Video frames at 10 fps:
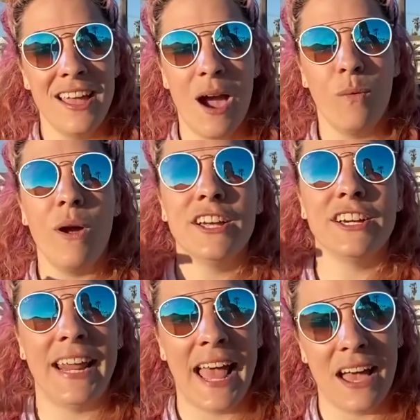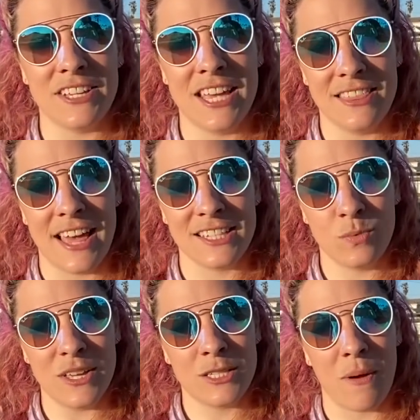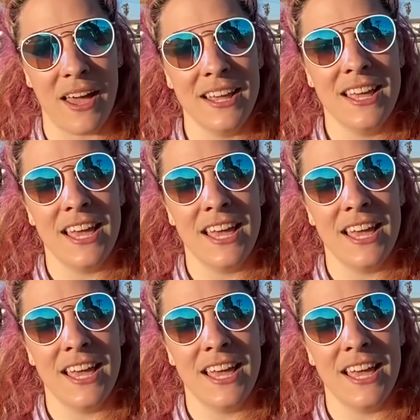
and where you're going to have to hit that sweet spot